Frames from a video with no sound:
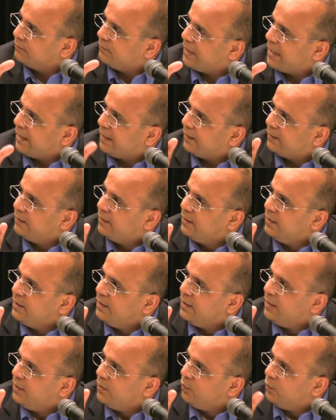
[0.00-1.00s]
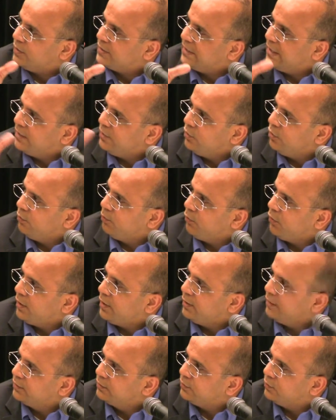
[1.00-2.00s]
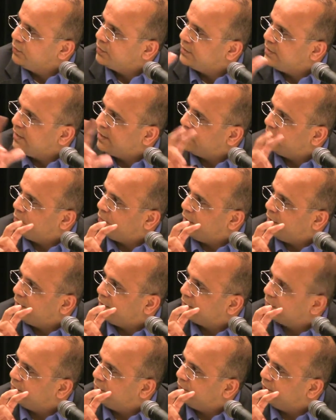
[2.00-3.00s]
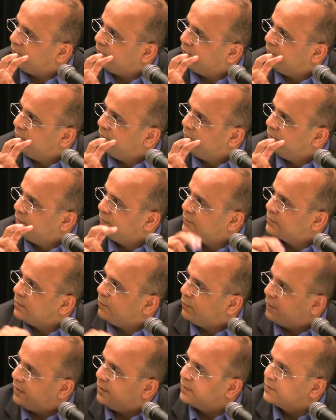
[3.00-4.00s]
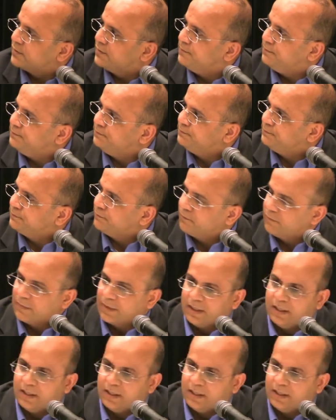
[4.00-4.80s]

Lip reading: mat, was that your product, or was that a product of someone else?